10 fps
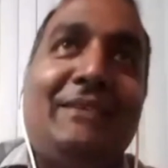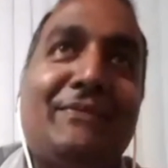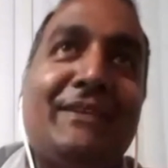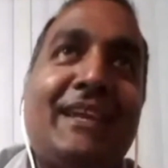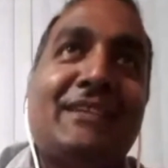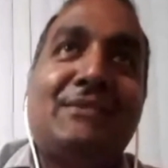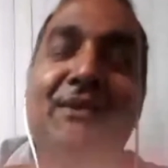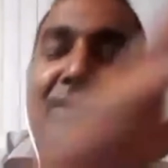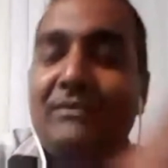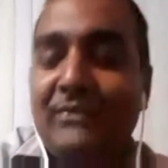for next week or
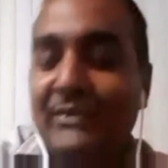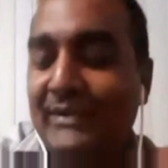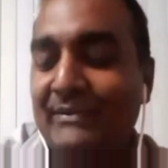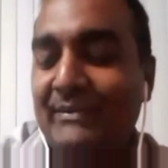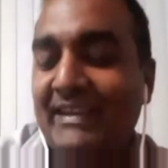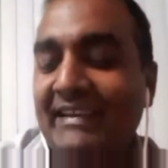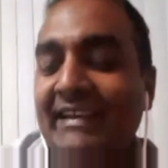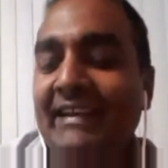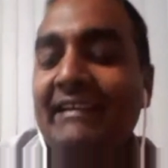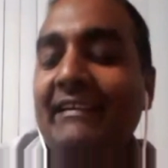the following week,
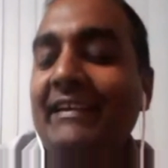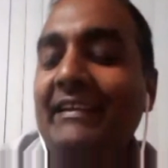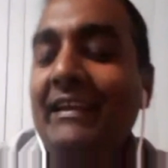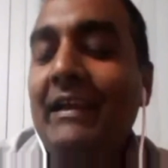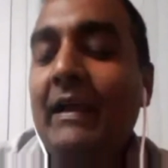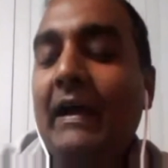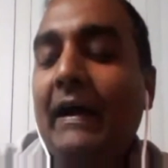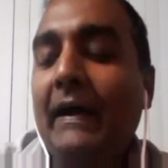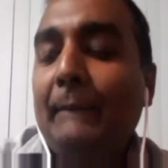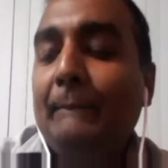right?
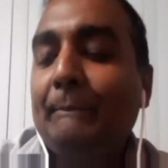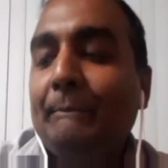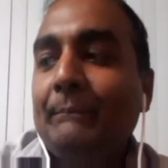Um,